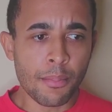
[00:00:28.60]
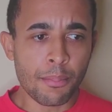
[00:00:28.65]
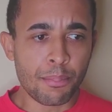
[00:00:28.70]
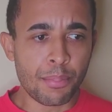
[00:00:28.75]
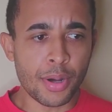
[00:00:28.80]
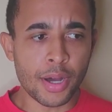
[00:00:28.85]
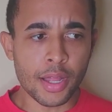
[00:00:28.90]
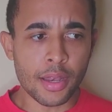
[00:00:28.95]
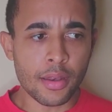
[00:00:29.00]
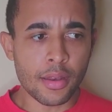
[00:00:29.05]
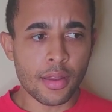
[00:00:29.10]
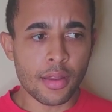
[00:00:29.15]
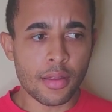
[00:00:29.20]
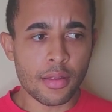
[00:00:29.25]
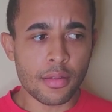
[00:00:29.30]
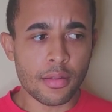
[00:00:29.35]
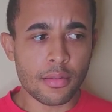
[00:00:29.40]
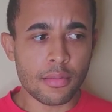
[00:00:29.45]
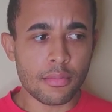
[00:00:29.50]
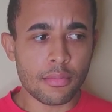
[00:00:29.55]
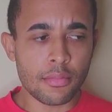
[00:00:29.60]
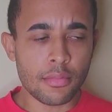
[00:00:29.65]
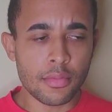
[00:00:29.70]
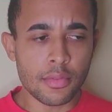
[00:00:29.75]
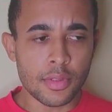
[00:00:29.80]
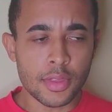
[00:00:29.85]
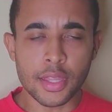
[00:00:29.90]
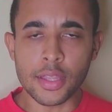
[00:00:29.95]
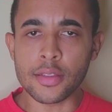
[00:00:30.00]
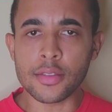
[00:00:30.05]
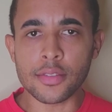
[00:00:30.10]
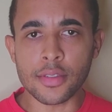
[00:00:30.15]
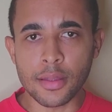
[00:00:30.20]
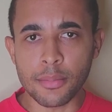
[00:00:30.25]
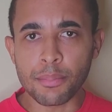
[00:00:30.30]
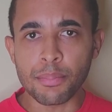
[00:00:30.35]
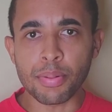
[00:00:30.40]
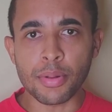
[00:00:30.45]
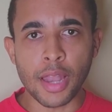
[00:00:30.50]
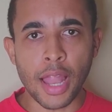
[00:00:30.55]
But this
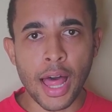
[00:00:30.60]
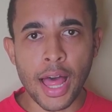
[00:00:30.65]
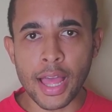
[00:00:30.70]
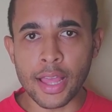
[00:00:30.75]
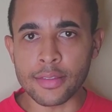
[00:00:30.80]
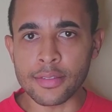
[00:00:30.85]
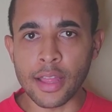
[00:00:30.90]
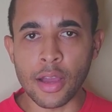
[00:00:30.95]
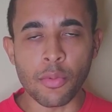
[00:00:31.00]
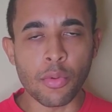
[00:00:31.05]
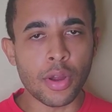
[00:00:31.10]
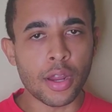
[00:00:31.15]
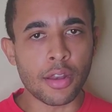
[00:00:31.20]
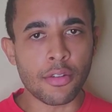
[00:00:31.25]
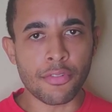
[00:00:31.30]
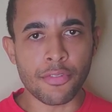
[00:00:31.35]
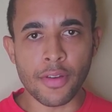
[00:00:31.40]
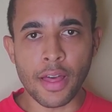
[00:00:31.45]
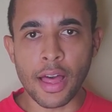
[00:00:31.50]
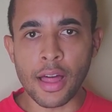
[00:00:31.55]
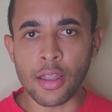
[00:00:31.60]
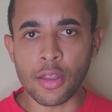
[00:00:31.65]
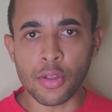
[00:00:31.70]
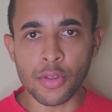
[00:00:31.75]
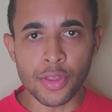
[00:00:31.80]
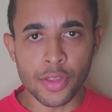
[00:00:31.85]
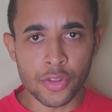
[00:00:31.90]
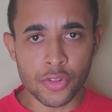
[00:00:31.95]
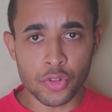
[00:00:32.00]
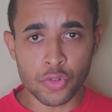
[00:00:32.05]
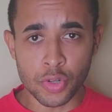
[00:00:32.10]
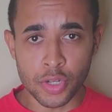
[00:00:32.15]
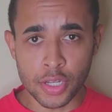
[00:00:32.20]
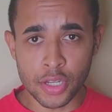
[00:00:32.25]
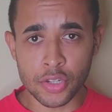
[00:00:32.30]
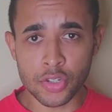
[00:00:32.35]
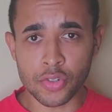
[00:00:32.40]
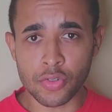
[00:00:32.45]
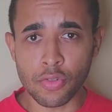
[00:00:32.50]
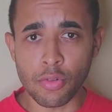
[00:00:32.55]
implies that we're going to follow the
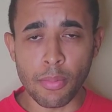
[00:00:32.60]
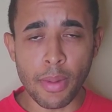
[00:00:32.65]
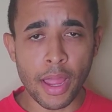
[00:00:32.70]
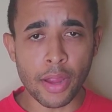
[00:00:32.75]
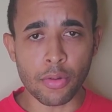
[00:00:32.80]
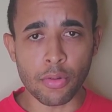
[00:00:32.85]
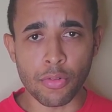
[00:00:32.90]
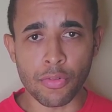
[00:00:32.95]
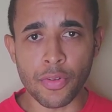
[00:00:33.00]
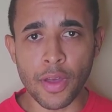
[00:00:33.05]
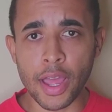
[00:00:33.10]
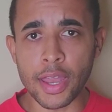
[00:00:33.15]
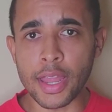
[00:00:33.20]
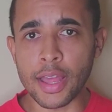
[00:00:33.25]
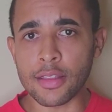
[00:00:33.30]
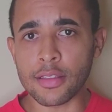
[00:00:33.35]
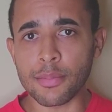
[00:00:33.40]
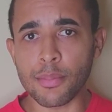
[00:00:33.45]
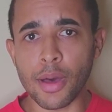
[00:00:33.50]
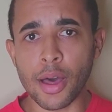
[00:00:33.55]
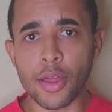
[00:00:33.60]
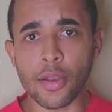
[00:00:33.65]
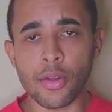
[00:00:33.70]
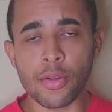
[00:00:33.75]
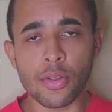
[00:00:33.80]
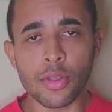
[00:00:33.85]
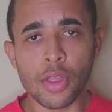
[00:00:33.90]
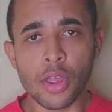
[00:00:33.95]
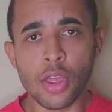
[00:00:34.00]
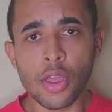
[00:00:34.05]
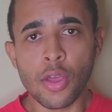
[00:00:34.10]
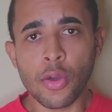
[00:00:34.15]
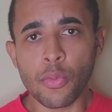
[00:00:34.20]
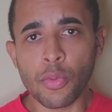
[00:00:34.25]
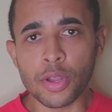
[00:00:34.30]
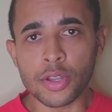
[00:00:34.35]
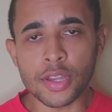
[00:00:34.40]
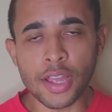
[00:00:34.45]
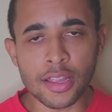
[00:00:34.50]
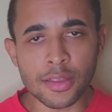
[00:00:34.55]
traditional microfinance model,
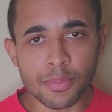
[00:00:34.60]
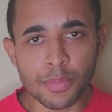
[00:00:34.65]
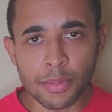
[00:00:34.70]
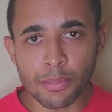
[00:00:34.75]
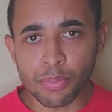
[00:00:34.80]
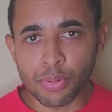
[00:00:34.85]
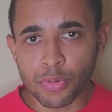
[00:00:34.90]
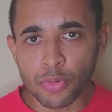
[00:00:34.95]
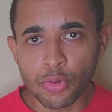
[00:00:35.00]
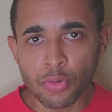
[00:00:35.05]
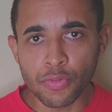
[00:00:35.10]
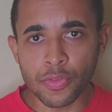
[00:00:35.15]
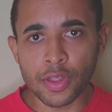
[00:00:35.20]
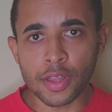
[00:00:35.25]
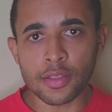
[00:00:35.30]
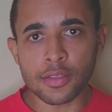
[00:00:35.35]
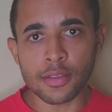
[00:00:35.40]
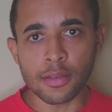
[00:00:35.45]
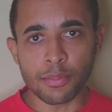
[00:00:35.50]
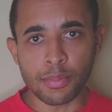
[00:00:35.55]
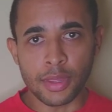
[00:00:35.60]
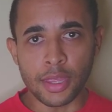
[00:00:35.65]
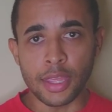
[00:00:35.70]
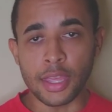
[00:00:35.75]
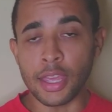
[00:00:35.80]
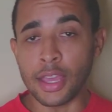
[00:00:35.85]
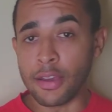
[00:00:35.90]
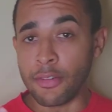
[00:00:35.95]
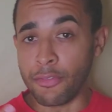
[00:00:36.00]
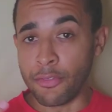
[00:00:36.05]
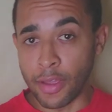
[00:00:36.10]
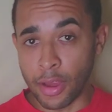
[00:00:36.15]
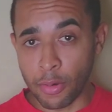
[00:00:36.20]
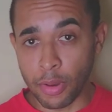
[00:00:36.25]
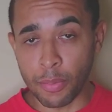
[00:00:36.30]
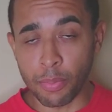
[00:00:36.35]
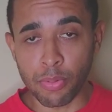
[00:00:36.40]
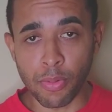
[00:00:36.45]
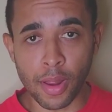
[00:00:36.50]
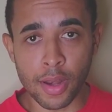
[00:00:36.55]
which has been proven to be a very
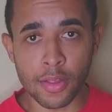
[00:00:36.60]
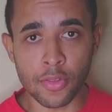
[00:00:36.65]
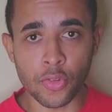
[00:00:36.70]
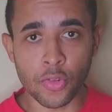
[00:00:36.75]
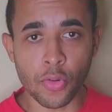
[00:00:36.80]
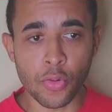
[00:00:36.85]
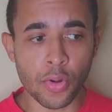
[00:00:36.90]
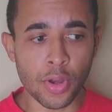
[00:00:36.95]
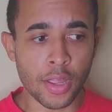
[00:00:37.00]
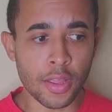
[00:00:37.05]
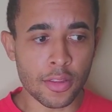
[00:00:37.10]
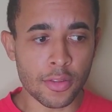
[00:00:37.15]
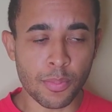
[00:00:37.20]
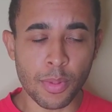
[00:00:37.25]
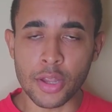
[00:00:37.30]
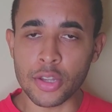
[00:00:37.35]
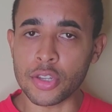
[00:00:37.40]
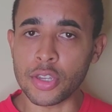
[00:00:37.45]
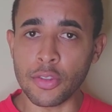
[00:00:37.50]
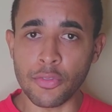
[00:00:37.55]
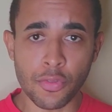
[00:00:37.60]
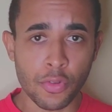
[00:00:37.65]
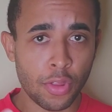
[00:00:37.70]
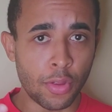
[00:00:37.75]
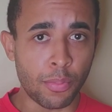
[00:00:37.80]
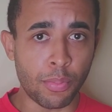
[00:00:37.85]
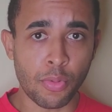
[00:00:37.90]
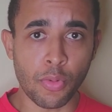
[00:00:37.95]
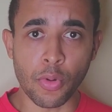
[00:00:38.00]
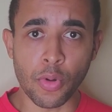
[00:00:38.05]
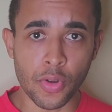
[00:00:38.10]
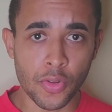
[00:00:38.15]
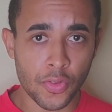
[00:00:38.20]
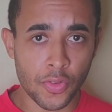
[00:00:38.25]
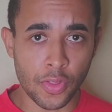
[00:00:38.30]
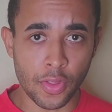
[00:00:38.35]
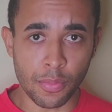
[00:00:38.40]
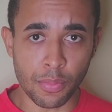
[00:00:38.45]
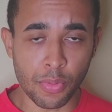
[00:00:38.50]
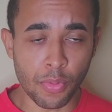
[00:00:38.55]
predatory, especially for the poorest
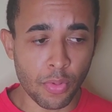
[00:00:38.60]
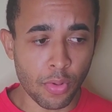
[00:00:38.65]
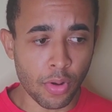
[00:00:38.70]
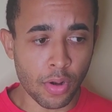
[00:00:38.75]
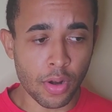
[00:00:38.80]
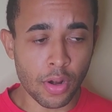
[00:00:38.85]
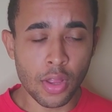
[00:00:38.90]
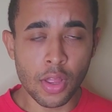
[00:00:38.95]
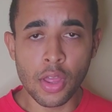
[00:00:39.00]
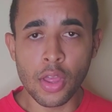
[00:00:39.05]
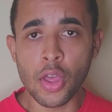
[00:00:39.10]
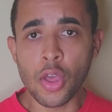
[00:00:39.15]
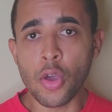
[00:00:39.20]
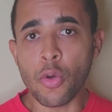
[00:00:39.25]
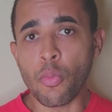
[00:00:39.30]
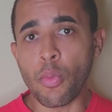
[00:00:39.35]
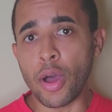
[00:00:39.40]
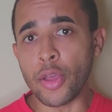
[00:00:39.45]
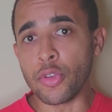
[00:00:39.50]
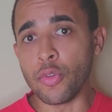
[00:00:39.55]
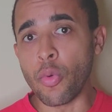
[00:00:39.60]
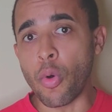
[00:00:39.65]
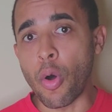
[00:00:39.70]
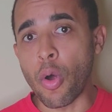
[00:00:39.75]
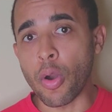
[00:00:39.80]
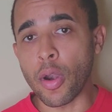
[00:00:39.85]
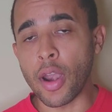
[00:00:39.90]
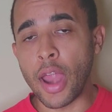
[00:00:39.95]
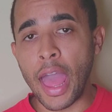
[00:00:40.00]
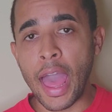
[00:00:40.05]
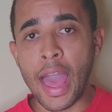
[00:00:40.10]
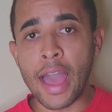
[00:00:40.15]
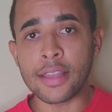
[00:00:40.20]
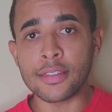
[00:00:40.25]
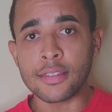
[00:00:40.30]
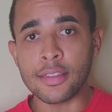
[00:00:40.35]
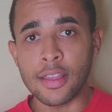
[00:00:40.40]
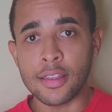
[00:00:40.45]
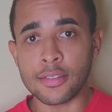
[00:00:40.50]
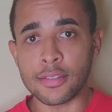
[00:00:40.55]
of the poor. While you are
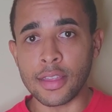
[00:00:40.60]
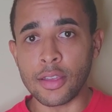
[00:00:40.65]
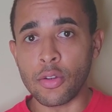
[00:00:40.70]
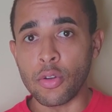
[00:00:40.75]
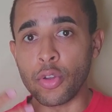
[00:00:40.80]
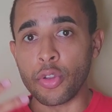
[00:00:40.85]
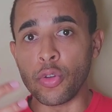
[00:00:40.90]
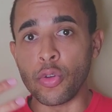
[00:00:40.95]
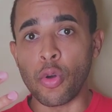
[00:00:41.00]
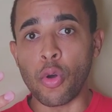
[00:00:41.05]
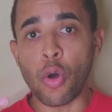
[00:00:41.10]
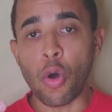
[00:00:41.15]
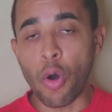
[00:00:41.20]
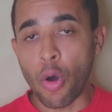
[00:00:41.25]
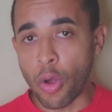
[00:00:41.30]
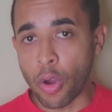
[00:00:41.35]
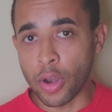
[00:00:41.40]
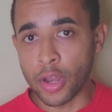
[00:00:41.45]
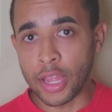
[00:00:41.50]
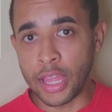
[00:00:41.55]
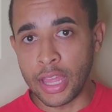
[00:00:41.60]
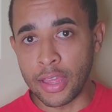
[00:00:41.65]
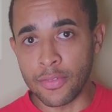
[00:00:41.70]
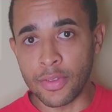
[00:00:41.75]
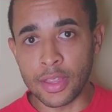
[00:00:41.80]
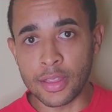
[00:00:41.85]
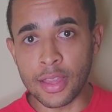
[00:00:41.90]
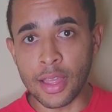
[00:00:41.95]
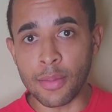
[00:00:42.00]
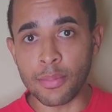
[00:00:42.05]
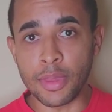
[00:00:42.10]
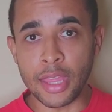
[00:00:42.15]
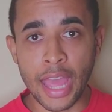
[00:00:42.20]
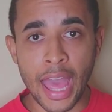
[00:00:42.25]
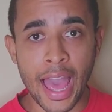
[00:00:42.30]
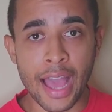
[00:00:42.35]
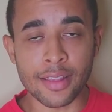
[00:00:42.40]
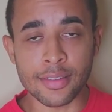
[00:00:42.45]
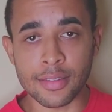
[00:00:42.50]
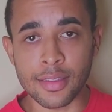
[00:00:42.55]
accessing or you are giving them the
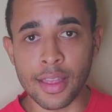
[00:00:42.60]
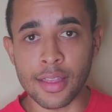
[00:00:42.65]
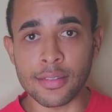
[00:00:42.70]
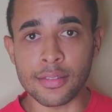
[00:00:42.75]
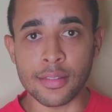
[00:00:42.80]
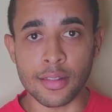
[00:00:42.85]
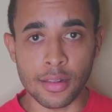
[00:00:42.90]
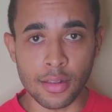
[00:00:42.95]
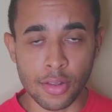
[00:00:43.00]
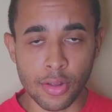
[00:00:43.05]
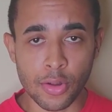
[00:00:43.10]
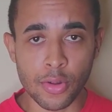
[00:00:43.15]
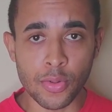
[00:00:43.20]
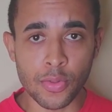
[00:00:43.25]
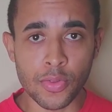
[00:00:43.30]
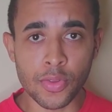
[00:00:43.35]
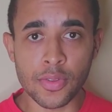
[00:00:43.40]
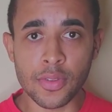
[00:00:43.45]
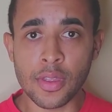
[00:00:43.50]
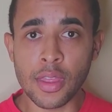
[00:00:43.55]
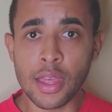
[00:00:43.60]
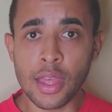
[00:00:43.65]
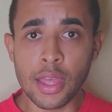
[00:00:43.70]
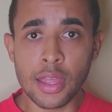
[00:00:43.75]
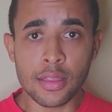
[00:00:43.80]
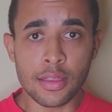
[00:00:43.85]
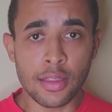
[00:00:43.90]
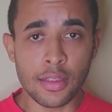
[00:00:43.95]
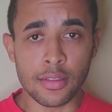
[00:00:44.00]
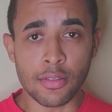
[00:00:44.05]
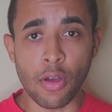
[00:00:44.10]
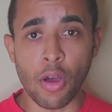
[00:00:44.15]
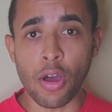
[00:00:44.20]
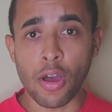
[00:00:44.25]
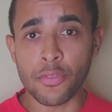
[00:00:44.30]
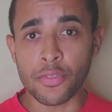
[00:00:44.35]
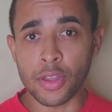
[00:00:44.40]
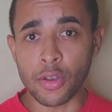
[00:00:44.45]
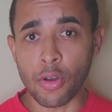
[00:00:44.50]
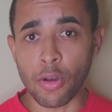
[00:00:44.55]
access to loans, these
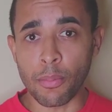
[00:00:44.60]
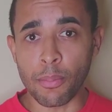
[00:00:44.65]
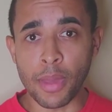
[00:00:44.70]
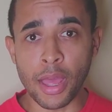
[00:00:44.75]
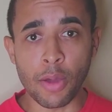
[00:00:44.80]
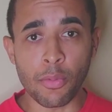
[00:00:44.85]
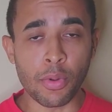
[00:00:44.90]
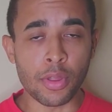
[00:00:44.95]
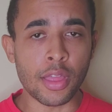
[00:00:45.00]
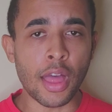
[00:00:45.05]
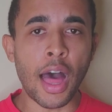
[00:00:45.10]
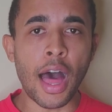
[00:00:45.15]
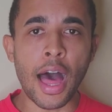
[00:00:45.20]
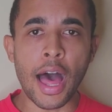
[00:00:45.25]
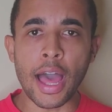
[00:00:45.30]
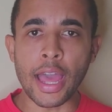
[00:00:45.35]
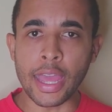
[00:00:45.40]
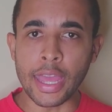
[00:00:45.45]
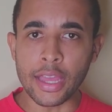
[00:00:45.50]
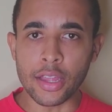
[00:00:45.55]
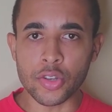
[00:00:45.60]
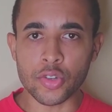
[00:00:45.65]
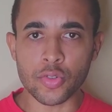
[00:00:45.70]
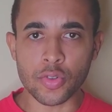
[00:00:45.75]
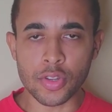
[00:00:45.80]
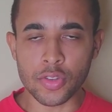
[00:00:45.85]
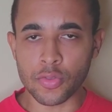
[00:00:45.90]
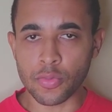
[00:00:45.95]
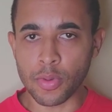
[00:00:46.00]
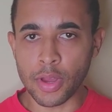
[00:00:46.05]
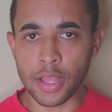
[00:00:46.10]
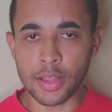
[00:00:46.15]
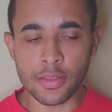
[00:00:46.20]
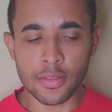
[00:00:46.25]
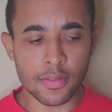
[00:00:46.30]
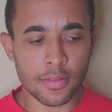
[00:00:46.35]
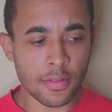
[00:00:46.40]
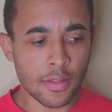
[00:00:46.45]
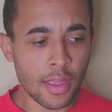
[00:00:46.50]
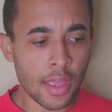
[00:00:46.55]
often are met with high interest
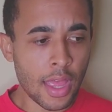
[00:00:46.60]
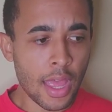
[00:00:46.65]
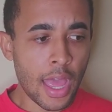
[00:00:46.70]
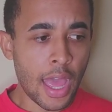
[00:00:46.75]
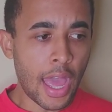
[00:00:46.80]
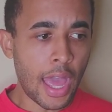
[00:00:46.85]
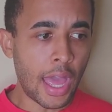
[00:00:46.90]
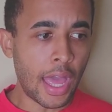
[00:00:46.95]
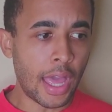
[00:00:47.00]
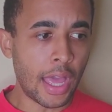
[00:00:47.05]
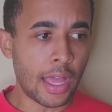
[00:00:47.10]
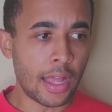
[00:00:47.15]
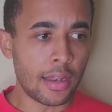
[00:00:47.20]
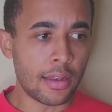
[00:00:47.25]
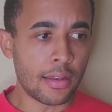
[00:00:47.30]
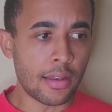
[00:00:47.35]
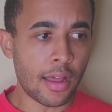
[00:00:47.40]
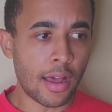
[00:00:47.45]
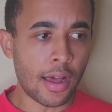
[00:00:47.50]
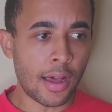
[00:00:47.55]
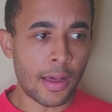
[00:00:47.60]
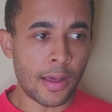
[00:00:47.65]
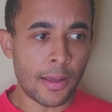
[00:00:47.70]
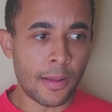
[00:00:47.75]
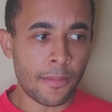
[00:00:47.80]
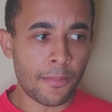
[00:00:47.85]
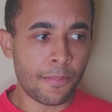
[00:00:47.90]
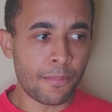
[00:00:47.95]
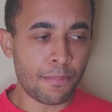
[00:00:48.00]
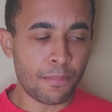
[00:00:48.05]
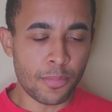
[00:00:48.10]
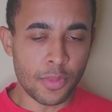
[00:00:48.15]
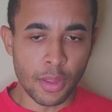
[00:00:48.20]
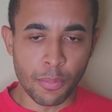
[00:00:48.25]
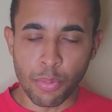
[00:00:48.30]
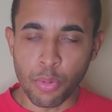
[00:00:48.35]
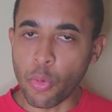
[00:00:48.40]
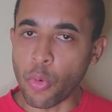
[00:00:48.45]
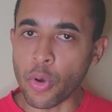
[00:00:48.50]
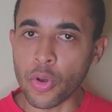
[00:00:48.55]
rates, and uh, the
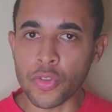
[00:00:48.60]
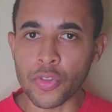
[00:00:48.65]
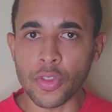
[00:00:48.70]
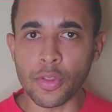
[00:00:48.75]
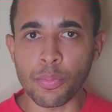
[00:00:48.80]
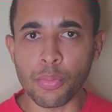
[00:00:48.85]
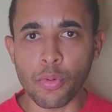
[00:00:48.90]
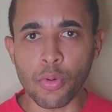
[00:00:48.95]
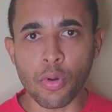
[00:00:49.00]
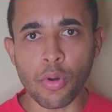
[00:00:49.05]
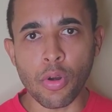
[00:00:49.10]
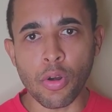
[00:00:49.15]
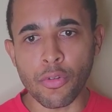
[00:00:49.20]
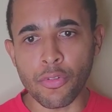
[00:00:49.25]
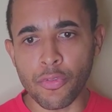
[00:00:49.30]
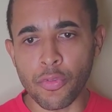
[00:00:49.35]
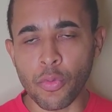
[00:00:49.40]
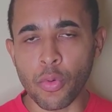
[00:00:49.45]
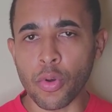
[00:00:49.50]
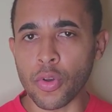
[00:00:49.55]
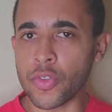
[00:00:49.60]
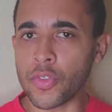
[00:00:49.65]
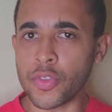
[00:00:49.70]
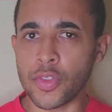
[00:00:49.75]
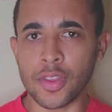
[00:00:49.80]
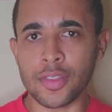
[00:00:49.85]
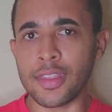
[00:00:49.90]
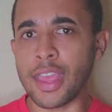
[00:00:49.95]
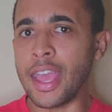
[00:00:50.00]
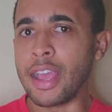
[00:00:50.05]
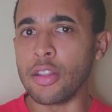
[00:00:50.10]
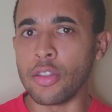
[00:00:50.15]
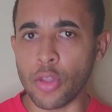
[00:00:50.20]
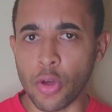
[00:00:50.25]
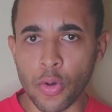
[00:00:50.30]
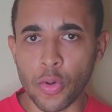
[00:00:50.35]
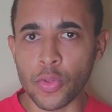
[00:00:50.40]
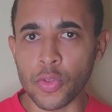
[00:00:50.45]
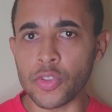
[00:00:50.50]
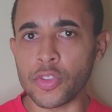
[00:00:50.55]
poorest of the poor are forced to take
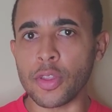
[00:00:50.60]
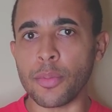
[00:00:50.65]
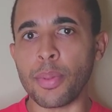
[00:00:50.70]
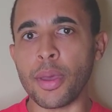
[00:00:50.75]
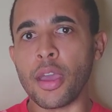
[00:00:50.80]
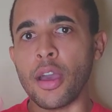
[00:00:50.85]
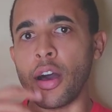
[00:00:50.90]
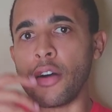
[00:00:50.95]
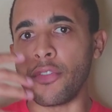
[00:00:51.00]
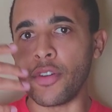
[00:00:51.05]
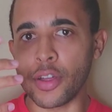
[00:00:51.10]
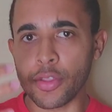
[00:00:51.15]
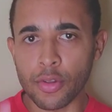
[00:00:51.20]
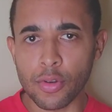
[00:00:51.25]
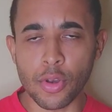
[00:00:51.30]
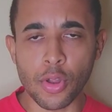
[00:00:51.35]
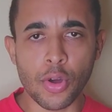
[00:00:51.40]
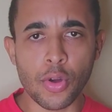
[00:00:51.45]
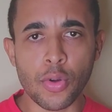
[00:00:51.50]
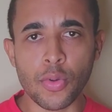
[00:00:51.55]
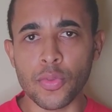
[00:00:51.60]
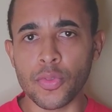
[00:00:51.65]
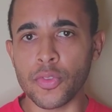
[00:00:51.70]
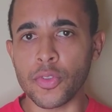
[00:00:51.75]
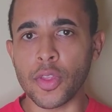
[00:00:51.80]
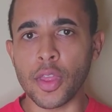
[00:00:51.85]
loans to pay off other loans.